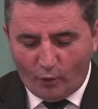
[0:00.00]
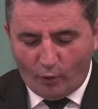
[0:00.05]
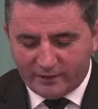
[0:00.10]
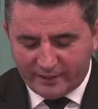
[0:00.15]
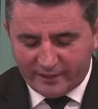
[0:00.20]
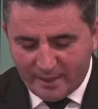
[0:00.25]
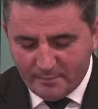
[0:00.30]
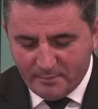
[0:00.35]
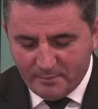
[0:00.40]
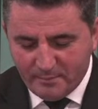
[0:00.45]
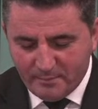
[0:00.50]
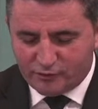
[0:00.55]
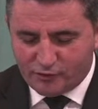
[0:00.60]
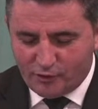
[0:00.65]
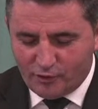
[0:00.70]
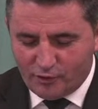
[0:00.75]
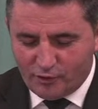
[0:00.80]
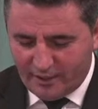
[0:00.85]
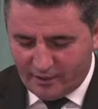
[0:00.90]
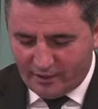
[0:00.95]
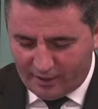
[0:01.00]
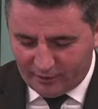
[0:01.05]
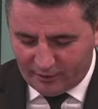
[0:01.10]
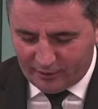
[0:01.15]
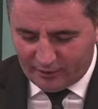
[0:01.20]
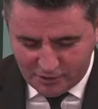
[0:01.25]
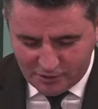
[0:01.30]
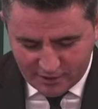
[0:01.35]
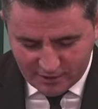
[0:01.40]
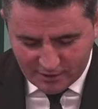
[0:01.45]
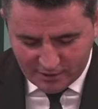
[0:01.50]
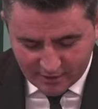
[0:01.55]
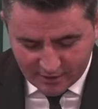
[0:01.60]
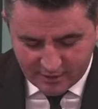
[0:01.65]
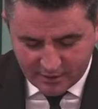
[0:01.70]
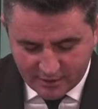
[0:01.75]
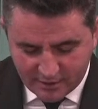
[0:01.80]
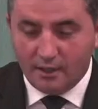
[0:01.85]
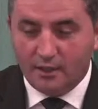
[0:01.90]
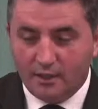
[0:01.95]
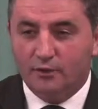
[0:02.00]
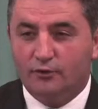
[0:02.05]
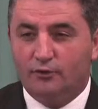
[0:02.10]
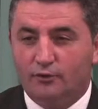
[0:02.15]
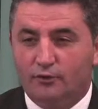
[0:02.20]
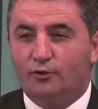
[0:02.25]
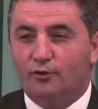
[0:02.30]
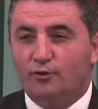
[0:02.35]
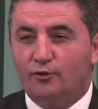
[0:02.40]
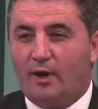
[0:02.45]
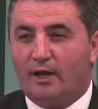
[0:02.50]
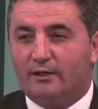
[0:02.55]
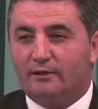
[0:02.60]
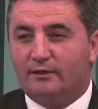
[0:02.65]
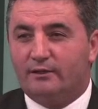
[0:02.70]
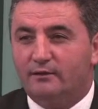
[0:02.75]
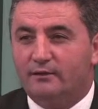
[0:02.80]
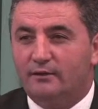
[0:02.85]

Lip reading: them and drew near unto Jesus to do what?